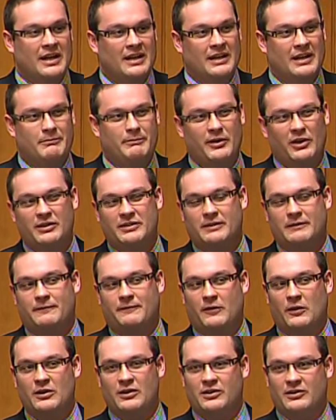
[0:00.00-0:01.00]
that builds the
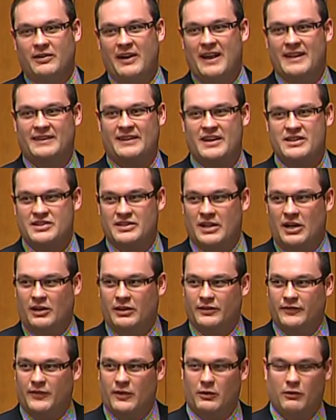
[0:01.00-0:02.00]
first transition
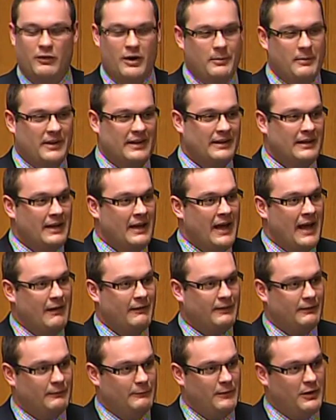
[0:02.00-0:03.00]
house for
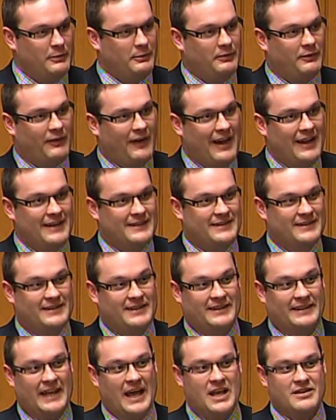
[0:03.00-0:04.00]
women's violence in
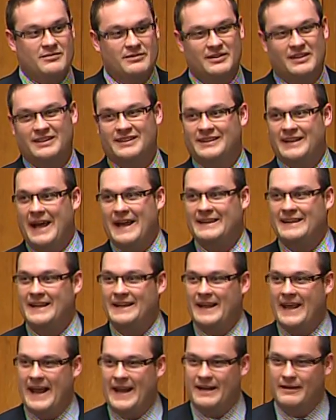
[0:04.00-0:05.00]
Saskatchewan since
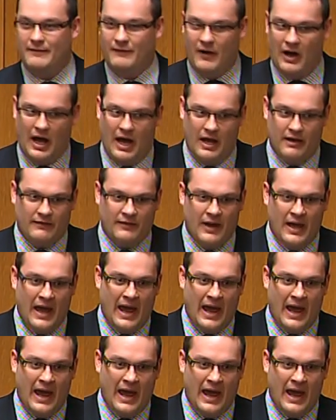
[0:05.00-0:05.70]
1985,